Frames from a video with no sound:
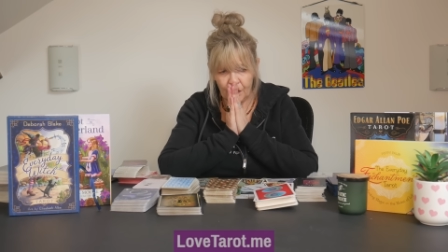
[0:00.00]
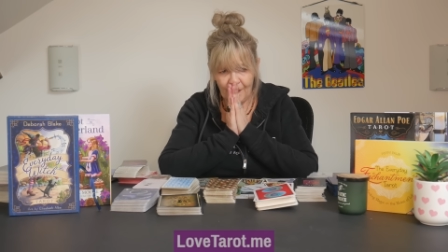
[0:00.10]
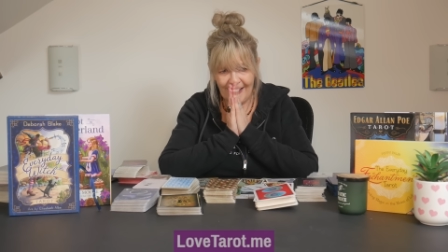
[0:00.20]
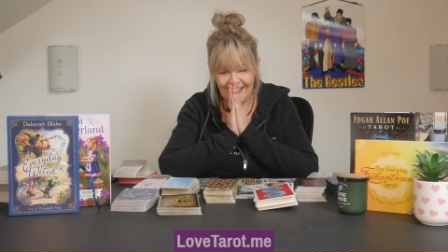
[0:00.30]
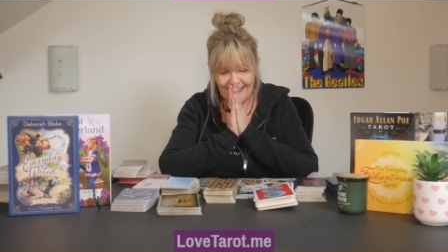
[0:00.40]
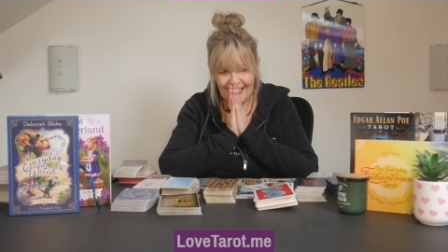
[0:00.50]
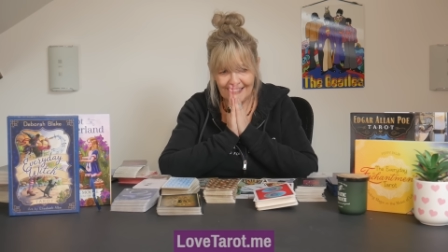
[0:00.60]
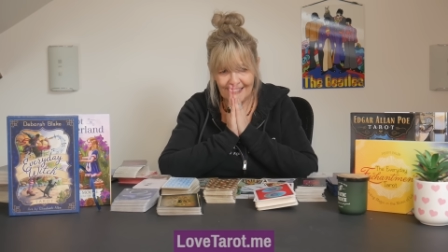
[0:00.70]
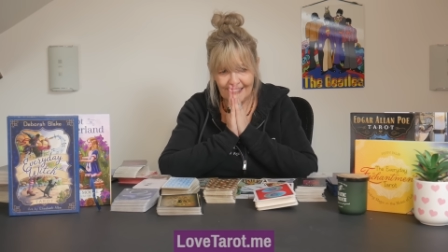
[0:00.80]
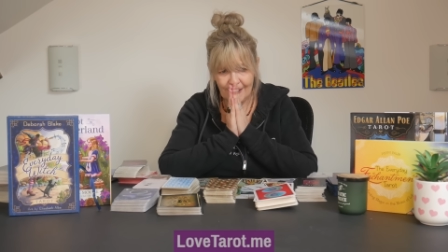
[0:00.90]
they're
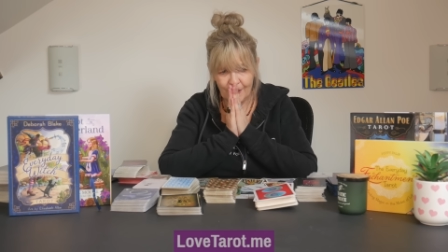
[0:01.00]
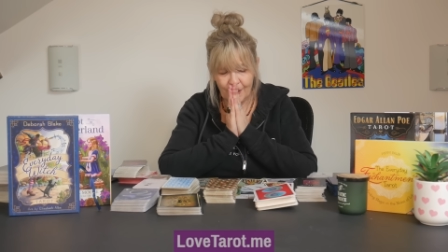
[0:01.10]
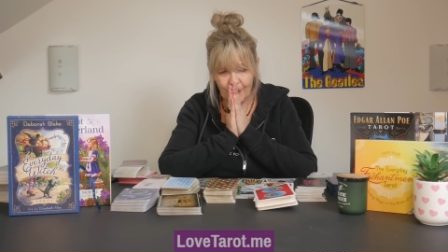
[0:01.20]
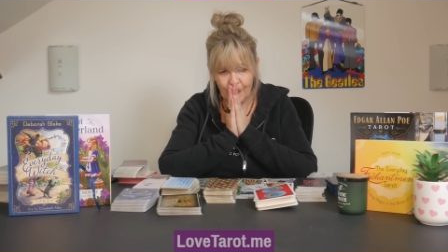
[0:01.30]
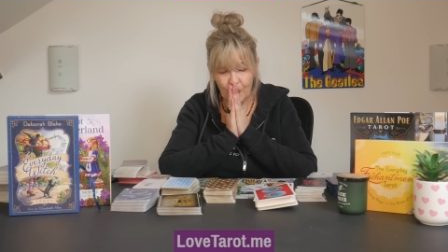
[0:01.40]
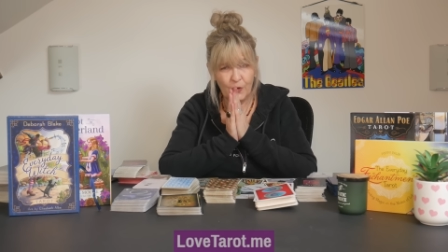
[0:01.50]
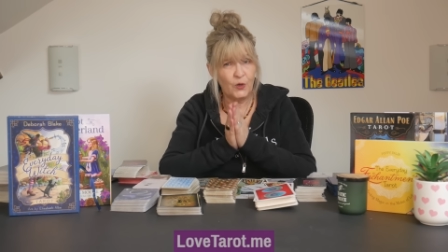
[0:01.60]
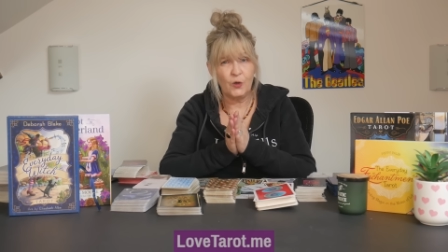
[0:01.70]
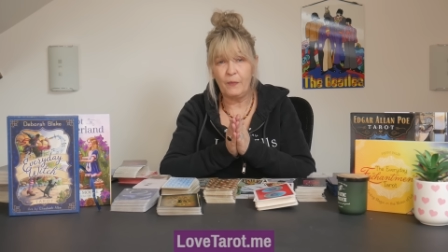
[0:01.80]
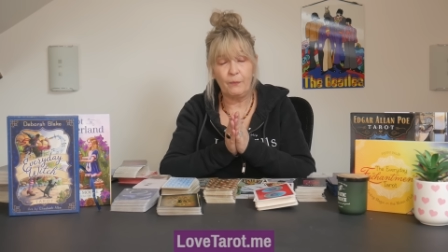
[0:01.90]
connected into, or
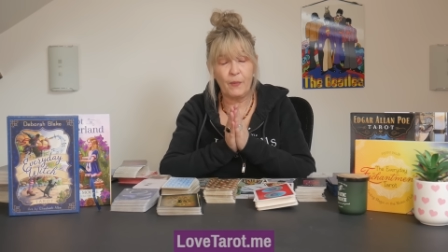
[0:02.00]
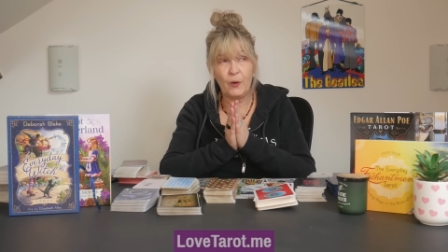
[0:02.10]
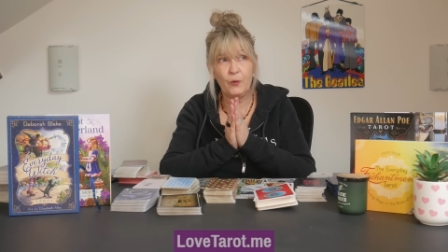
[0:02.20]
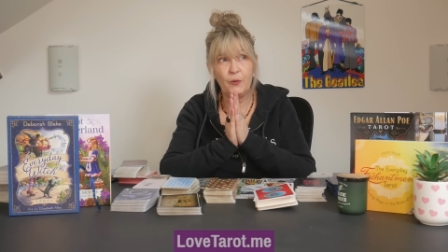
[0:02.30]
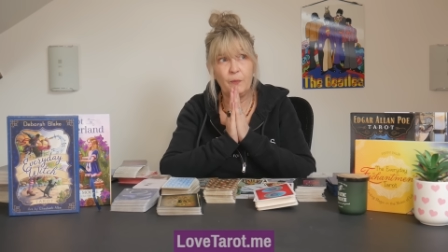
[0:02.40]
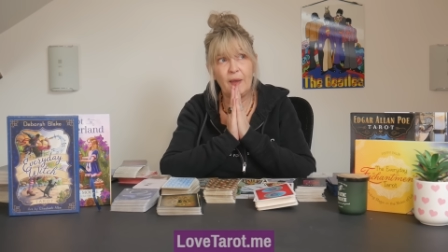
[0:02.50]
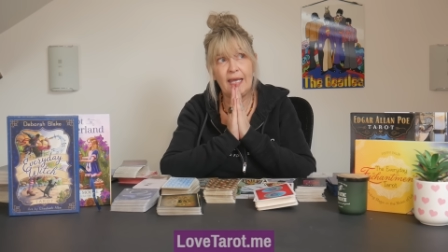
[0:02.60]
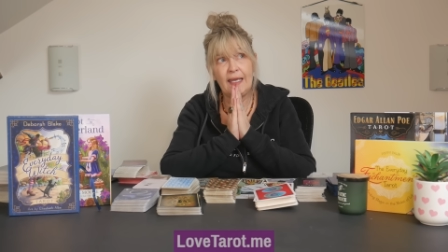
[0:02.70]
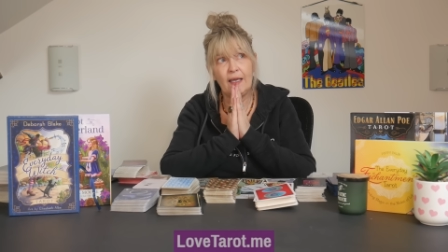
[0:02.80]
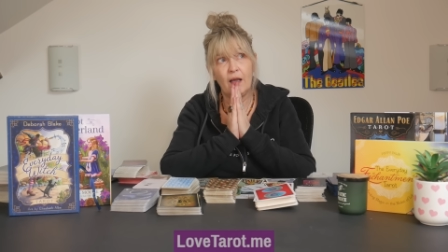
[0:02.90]
you could both
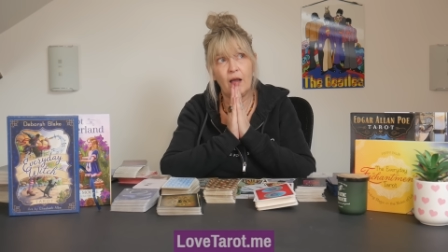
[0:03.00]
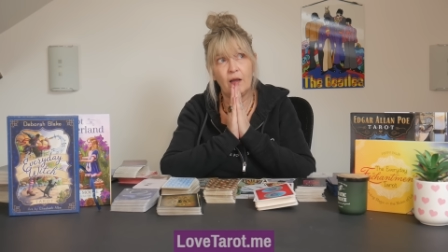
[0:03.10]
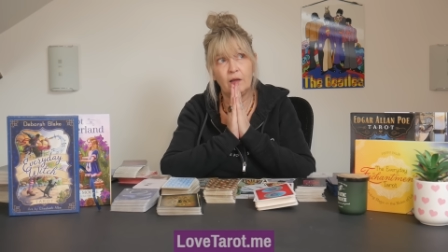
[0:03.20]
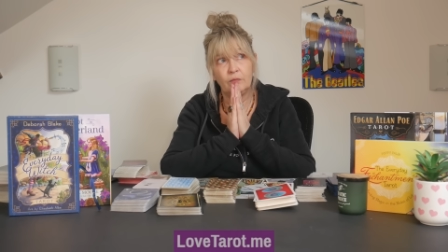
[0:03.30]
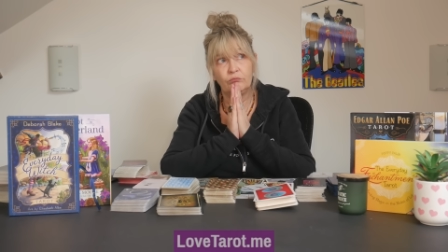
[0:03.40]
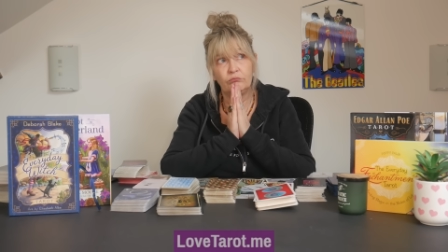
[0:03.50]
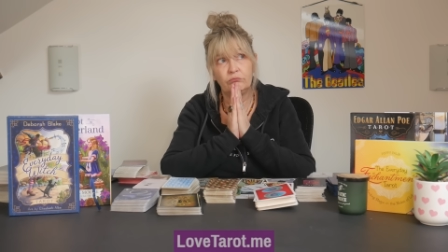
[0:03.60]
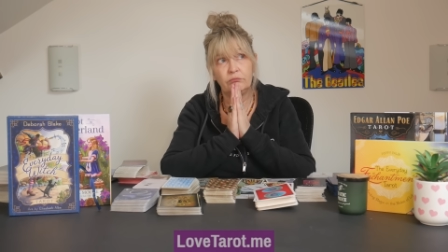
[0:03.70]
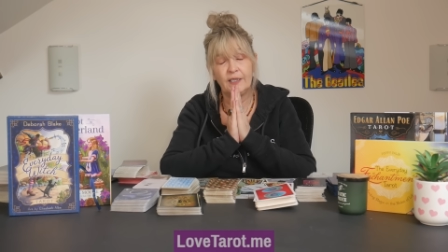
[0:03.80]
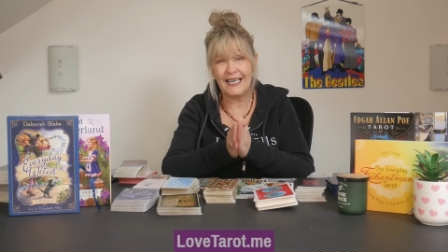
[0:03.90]
be um,
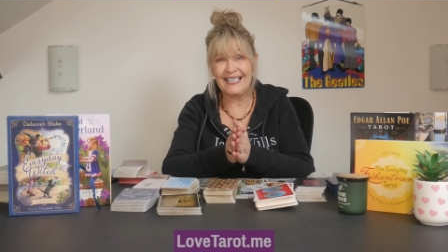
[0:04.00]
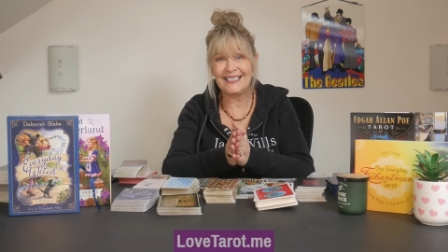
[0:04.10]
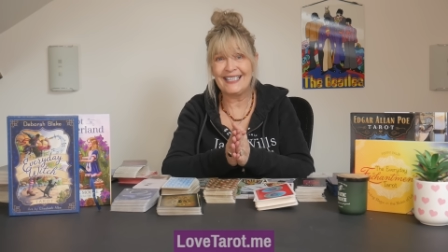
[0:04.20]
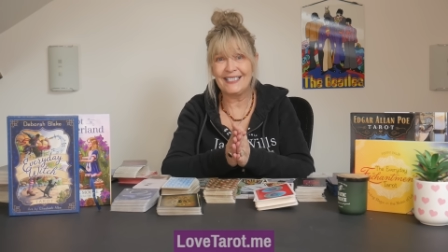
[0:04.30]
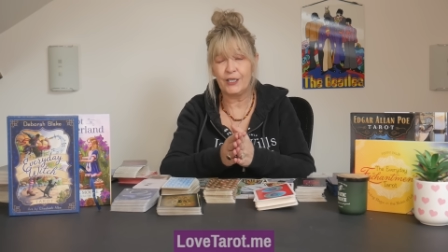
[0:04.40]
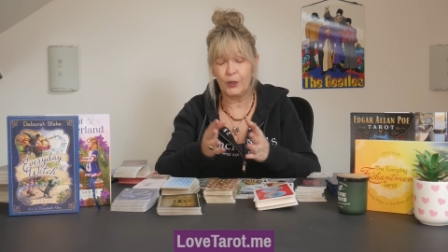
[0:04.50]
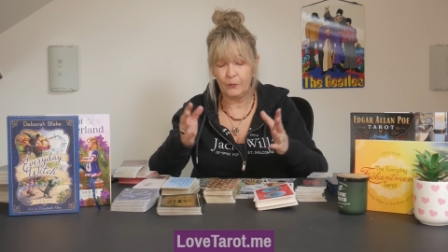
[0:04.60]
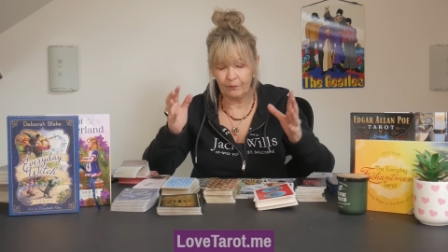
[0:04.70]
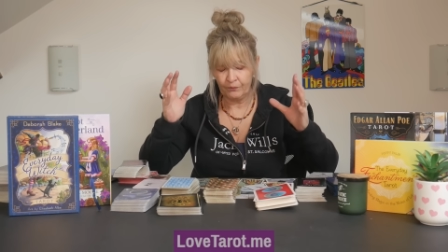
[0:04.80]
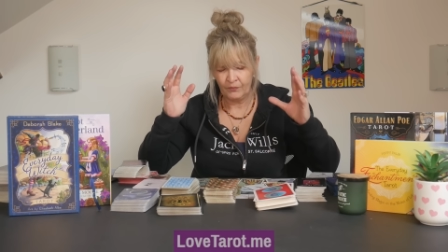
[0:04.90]
connected into.